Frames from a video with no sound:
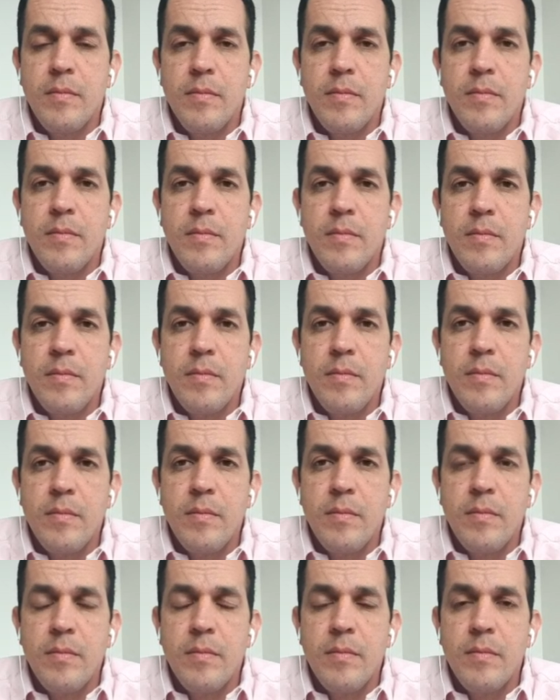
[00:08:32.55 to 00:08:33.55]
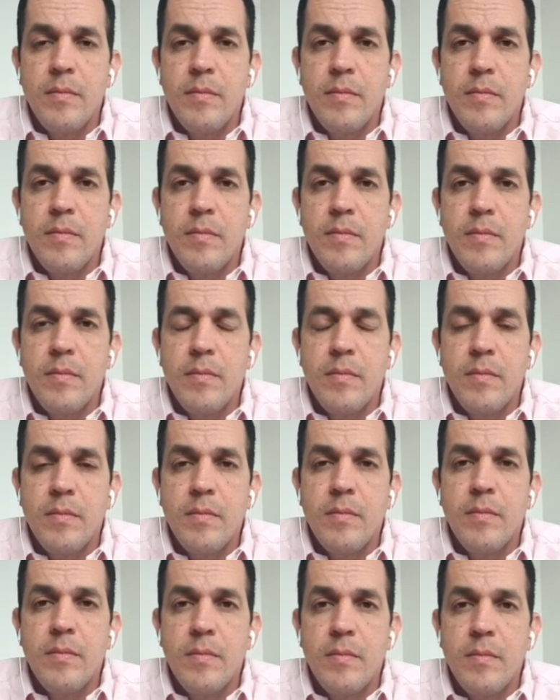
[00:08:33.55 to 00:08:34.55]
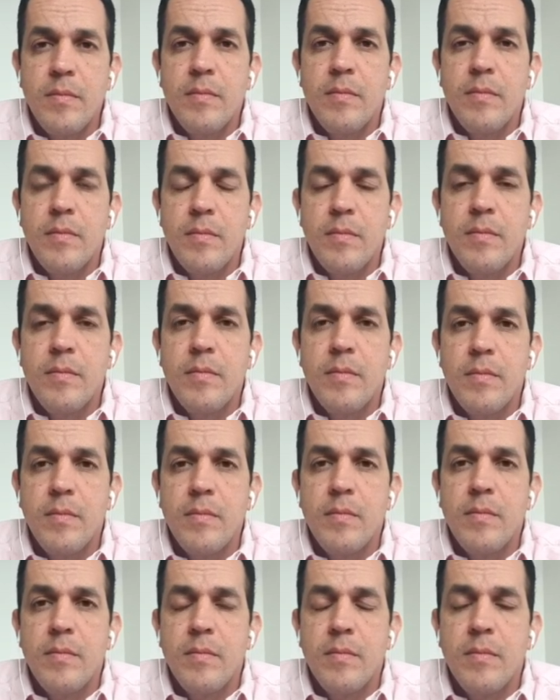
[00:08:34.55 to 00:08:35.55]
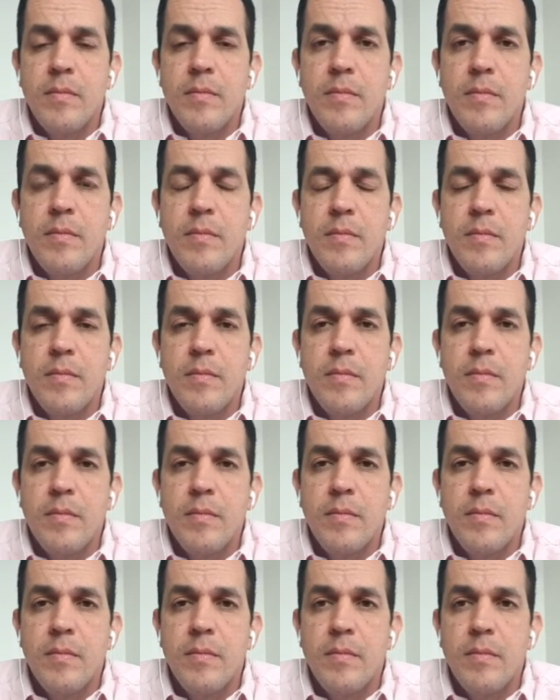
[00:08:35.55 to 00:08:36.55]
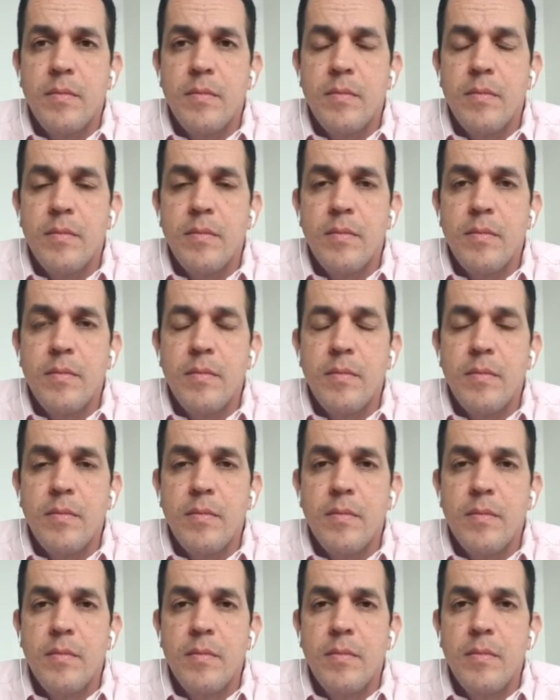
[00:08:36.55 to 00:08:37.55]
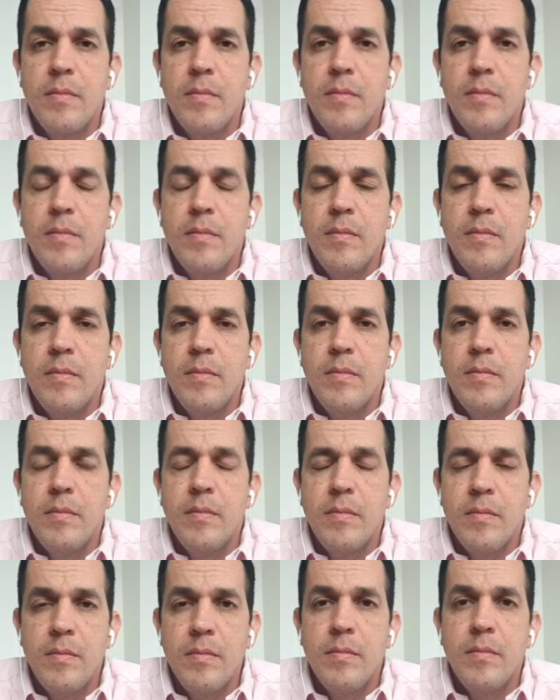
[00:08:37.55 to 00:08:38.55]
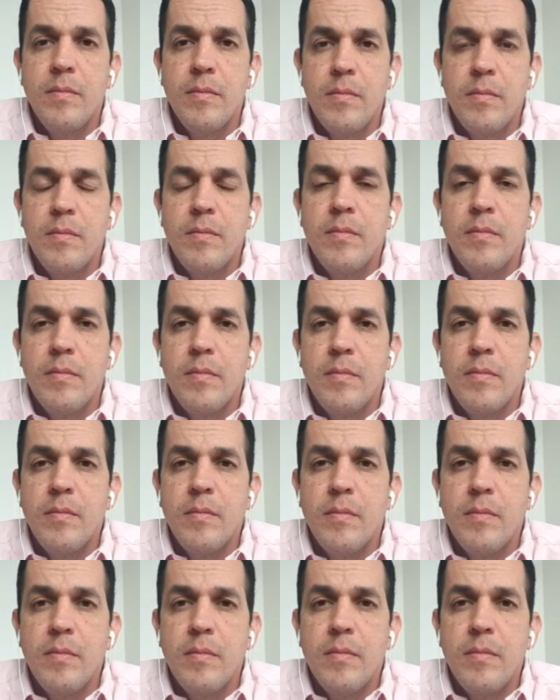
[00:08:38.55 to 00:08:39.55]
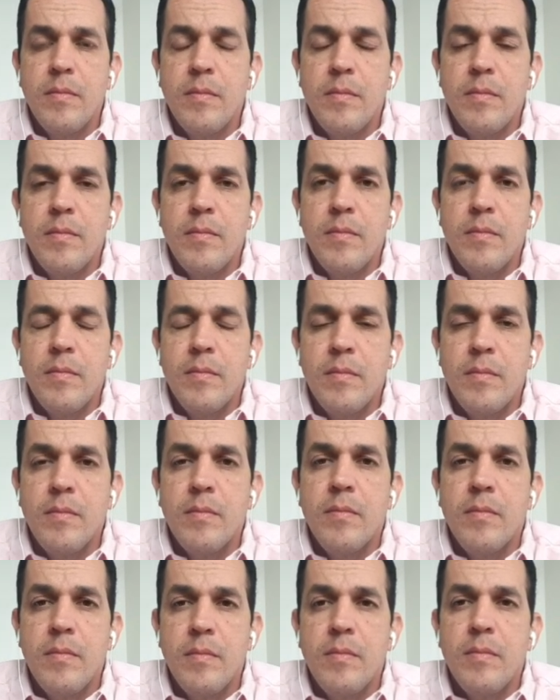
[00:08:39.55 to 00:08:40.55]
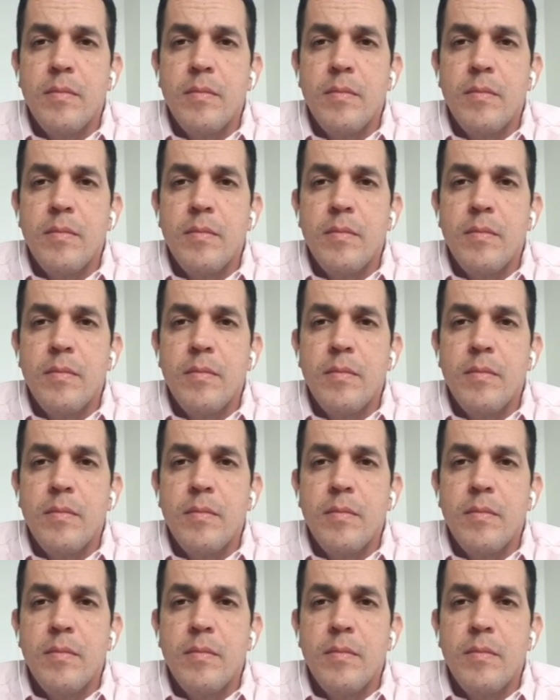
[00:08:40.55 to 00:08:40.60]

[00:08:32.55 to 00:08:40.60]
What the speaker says: (not speaking)